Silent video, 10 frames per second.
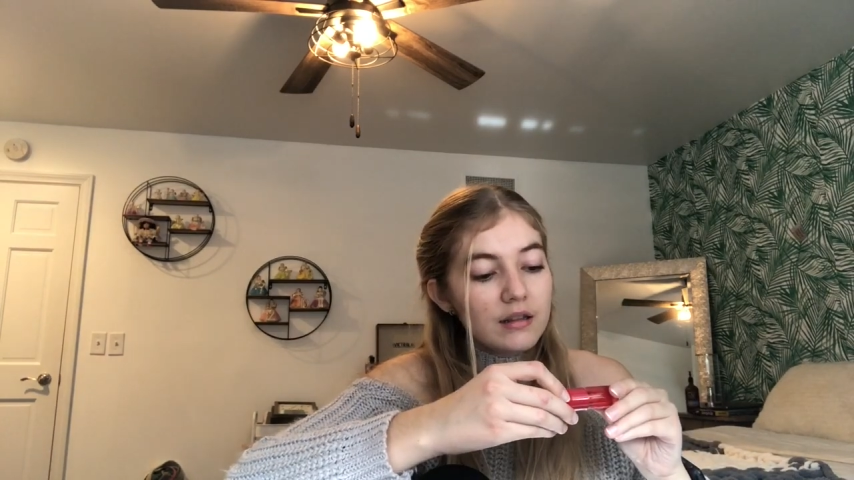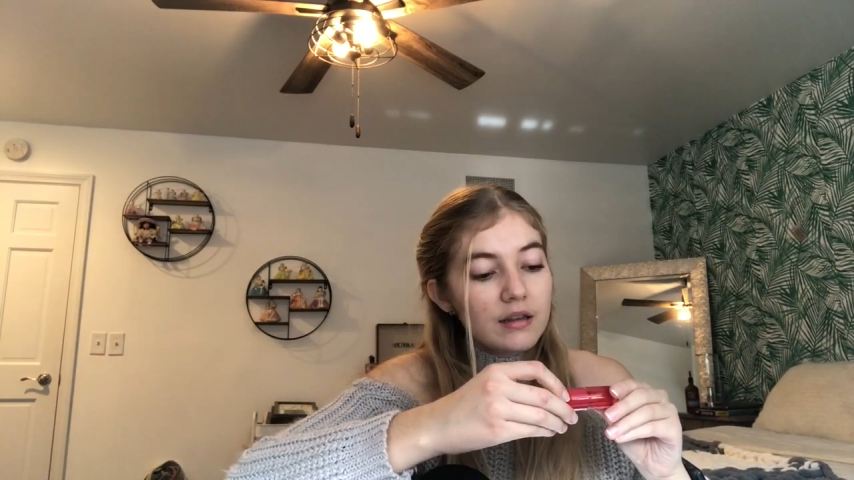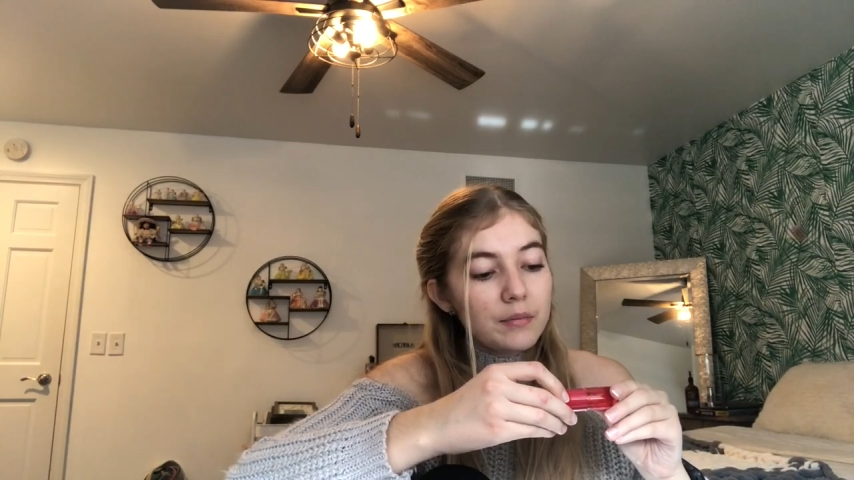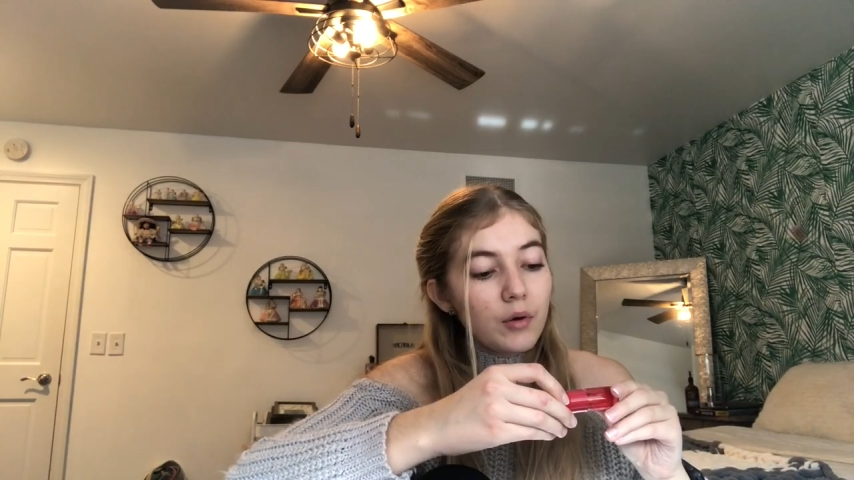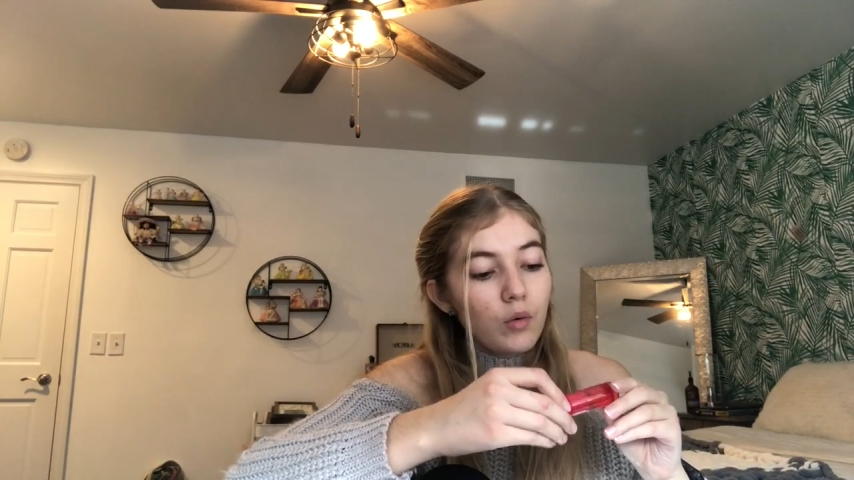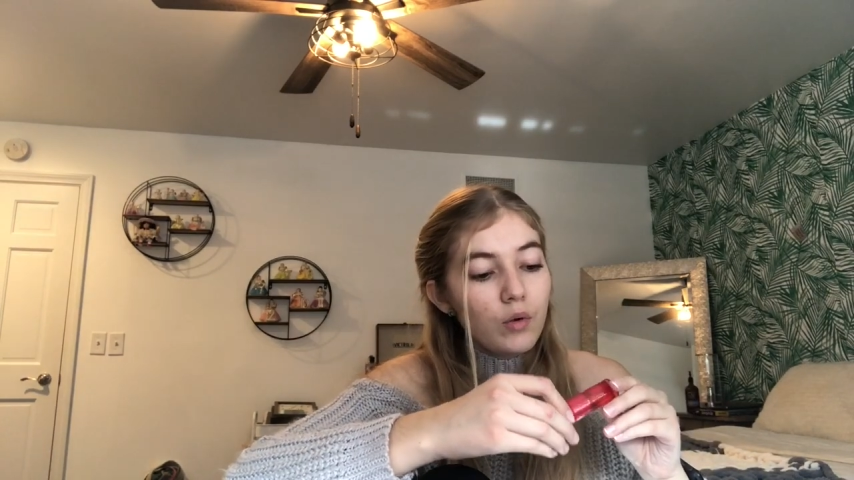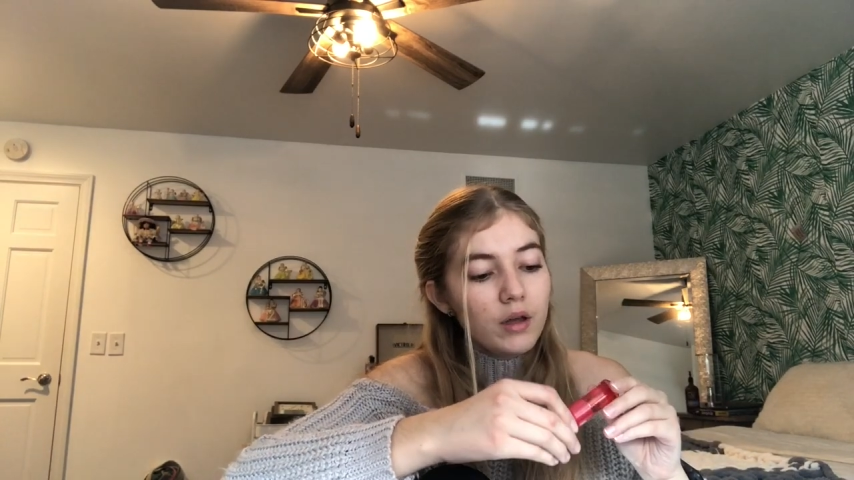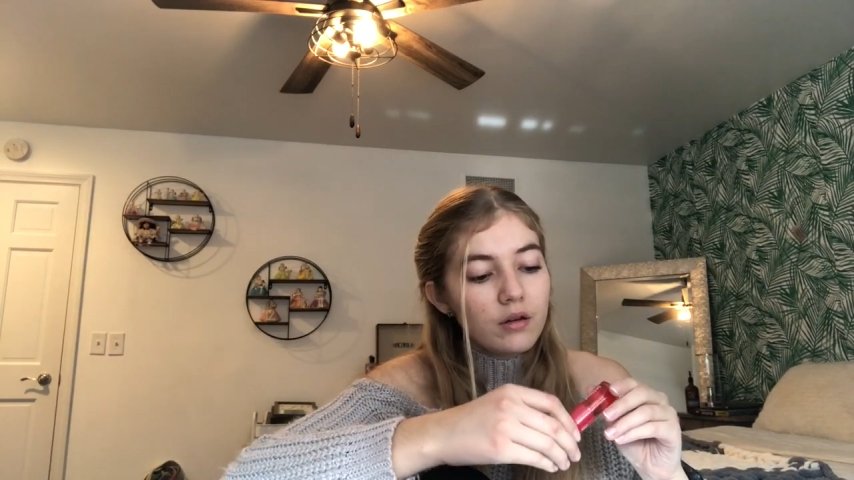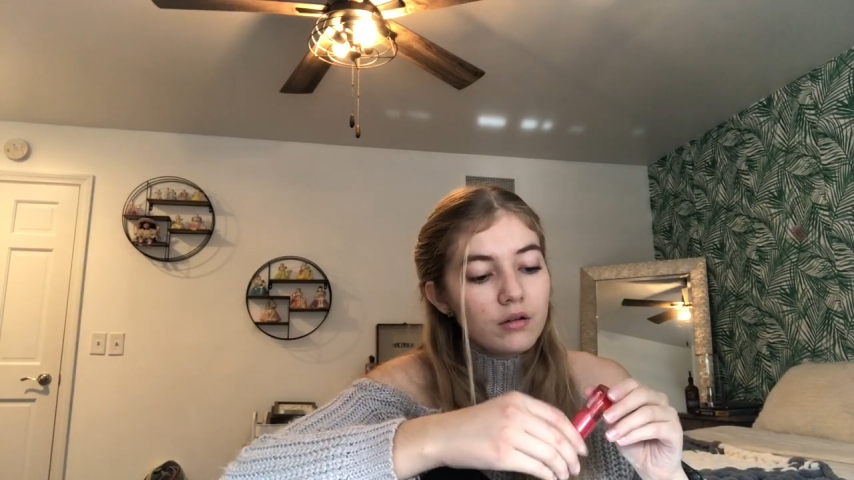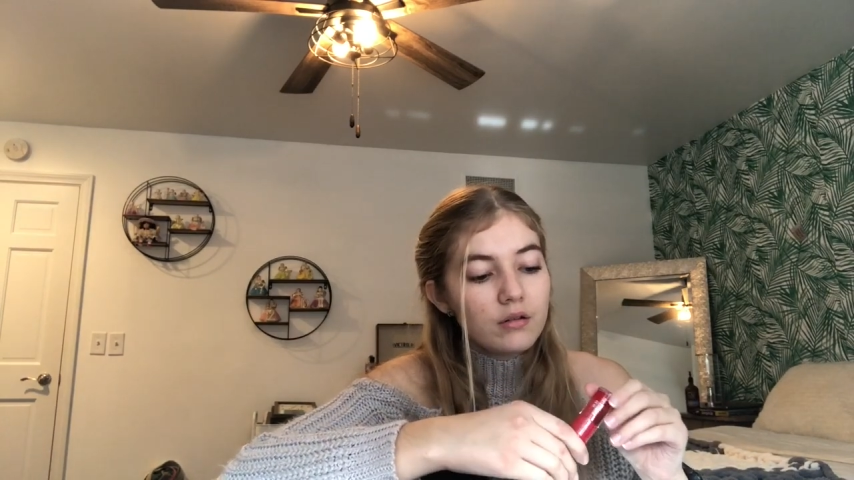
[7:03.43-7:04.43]
lip
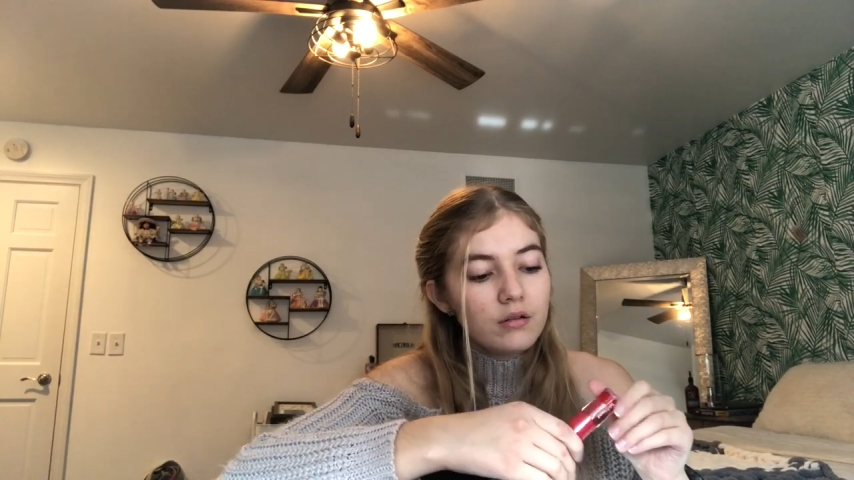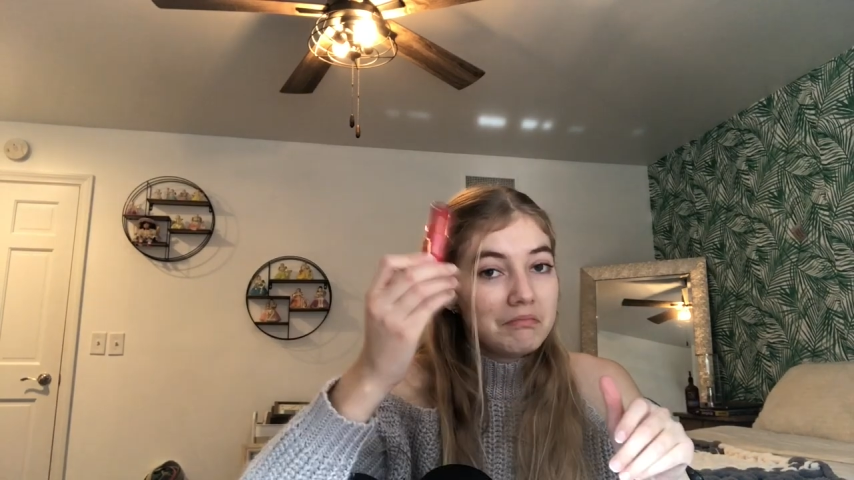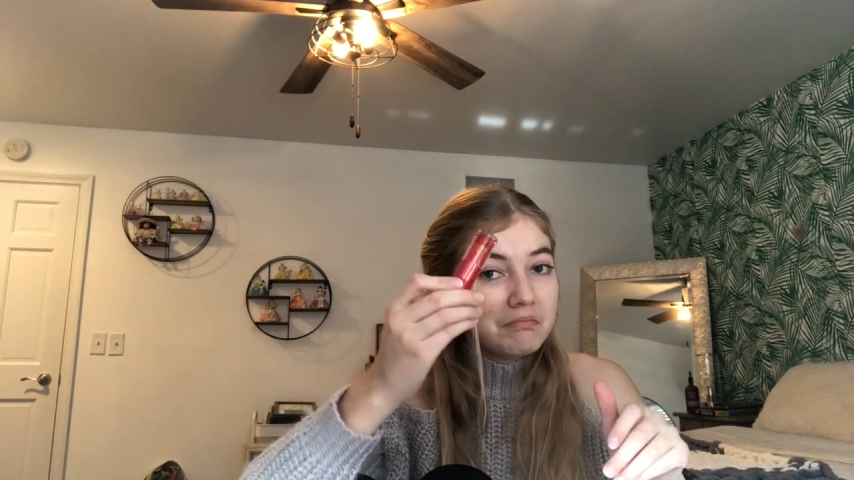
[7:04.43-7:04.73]
oil,